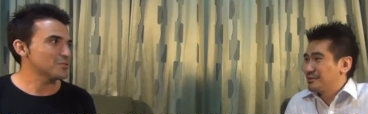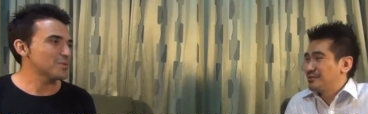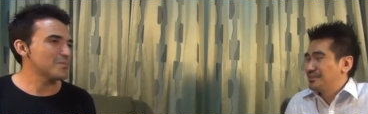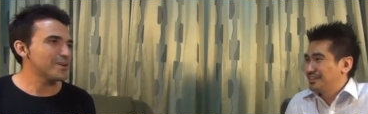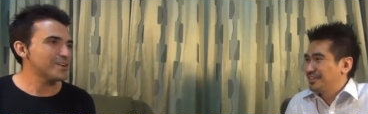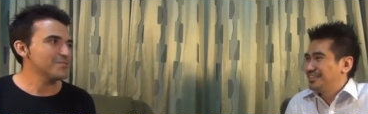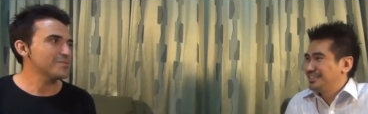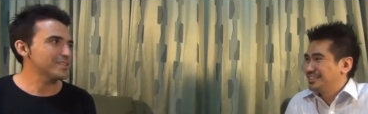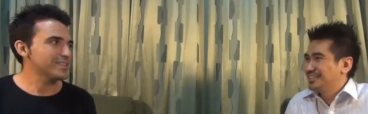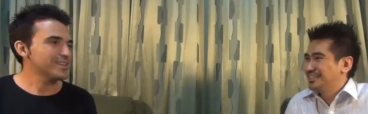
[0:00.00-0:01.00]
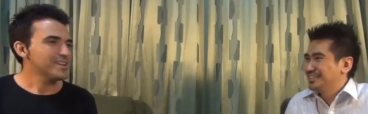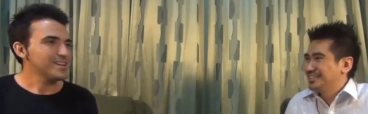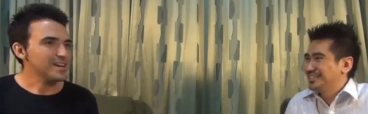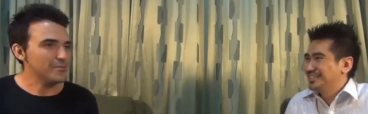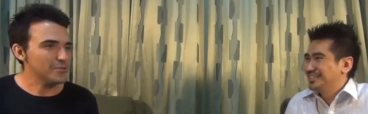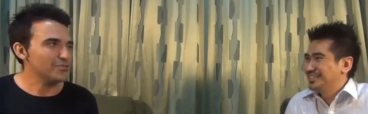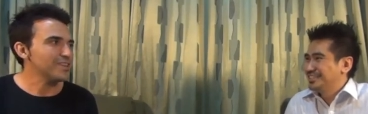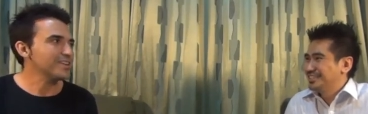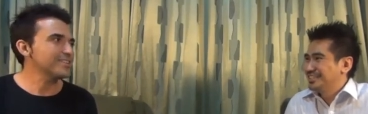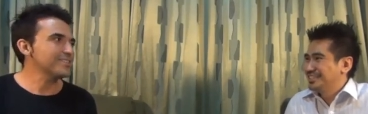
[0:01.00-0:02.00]
Speaker 1: was preparing with a few
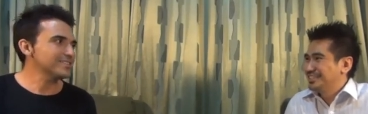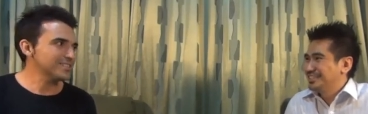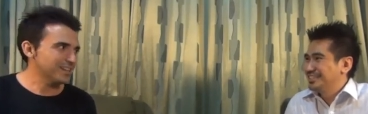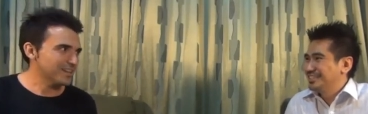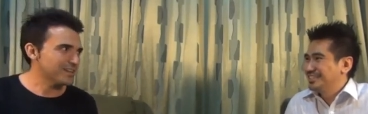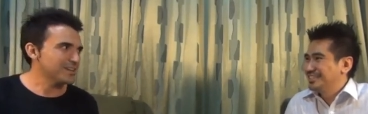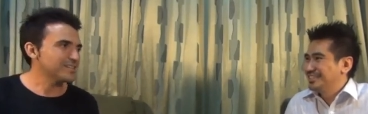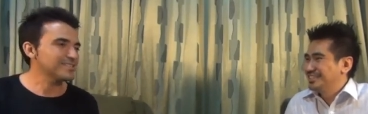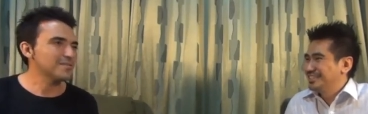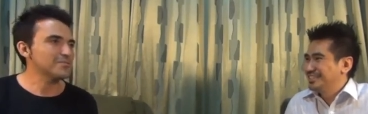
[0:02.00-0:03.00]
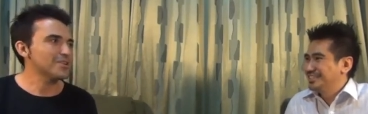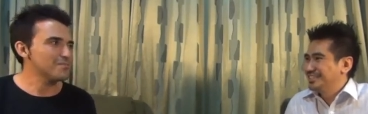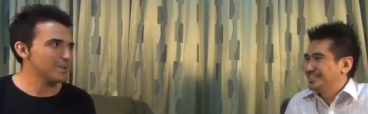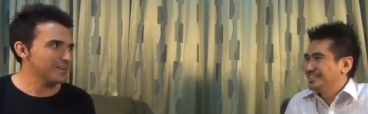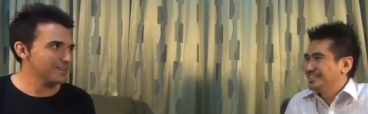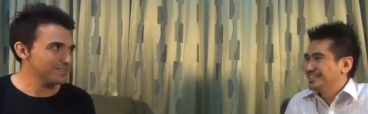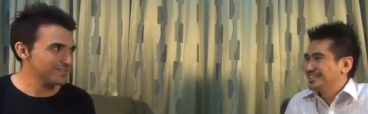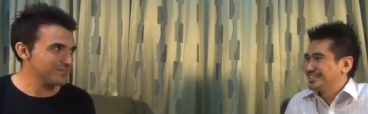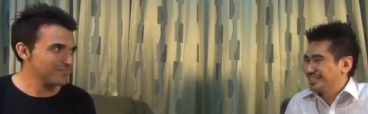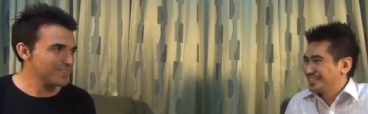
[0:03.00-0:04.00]
singers and uh, some drum
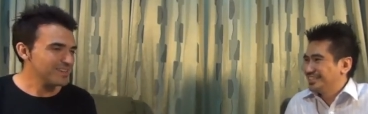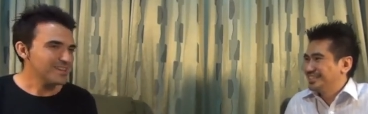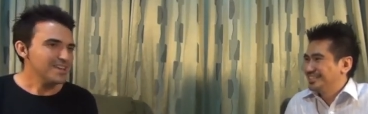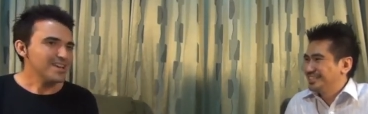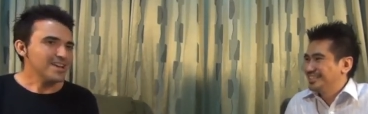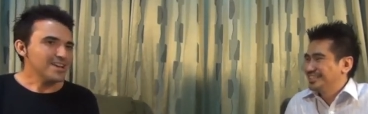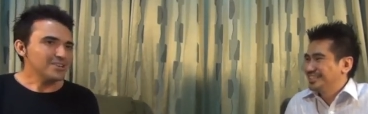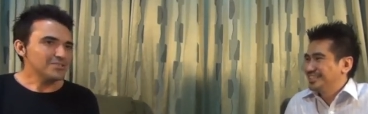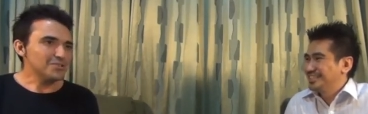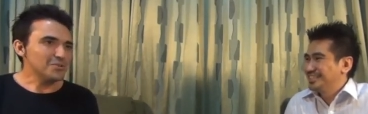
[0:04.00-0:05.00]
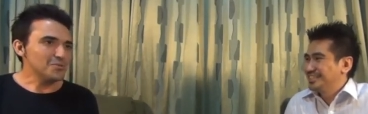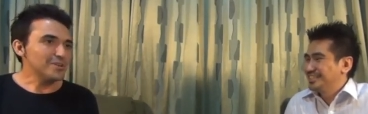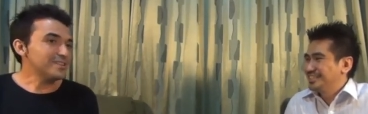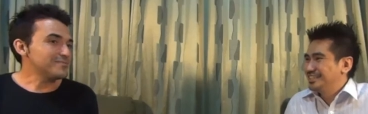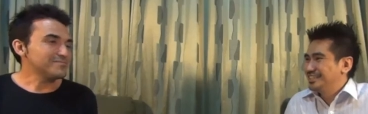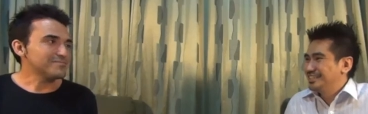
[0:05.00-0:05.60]
players. Yeah. So, well,